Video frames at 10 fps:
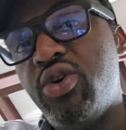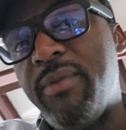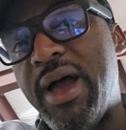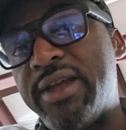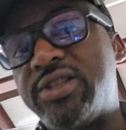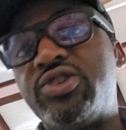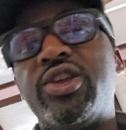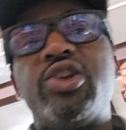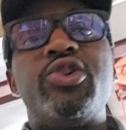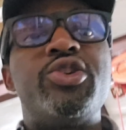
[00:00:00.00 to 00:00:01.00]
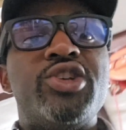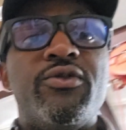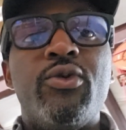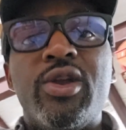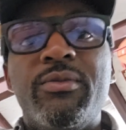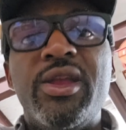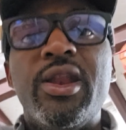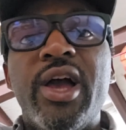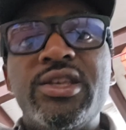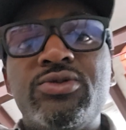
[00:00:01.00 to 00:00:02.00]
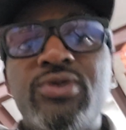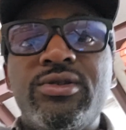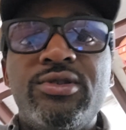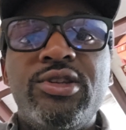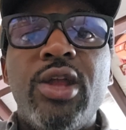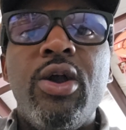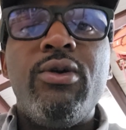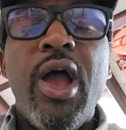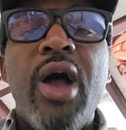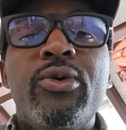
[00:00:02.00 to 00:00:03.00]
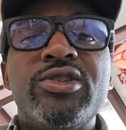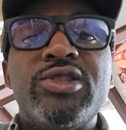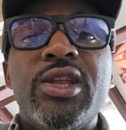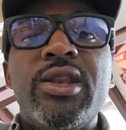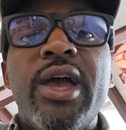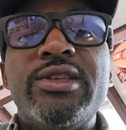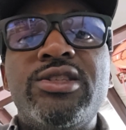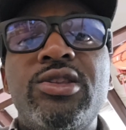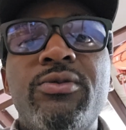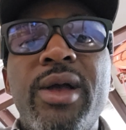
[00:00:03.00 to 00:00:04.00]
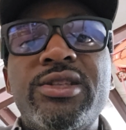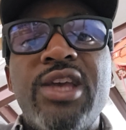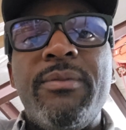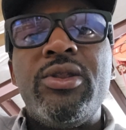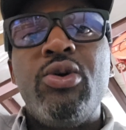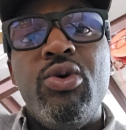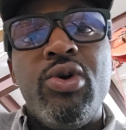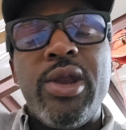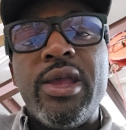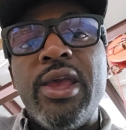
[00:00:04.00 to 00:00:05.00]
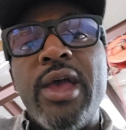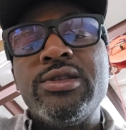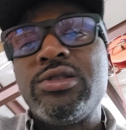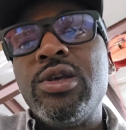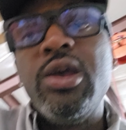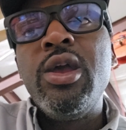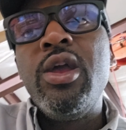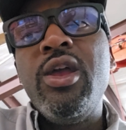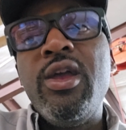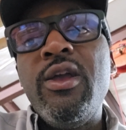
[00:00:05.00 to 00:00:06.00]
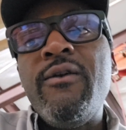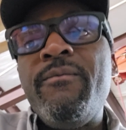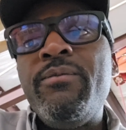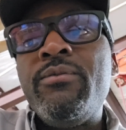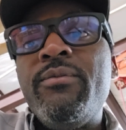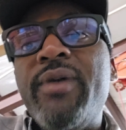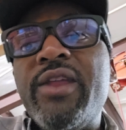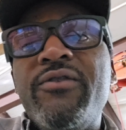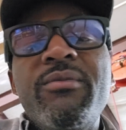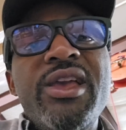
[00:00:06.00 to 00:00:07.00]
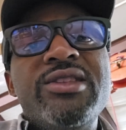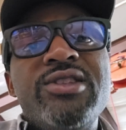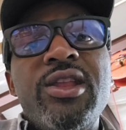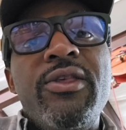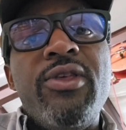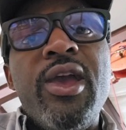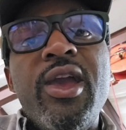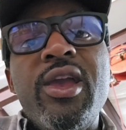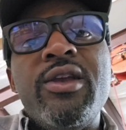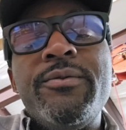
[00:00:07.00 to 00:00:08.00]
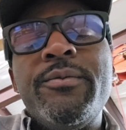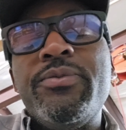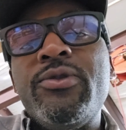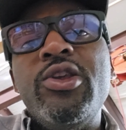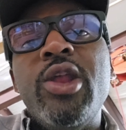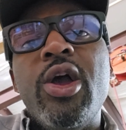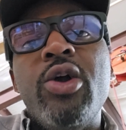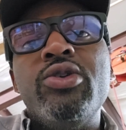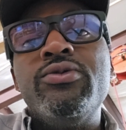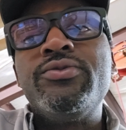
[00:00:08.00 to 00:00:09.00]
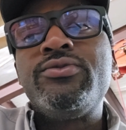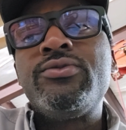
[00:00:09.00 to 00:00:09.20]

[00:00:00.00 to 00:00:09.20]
who am I to encourage everyone to be nice when, I wasn't nice either by tapping the horn, I guess. But if it means anything, I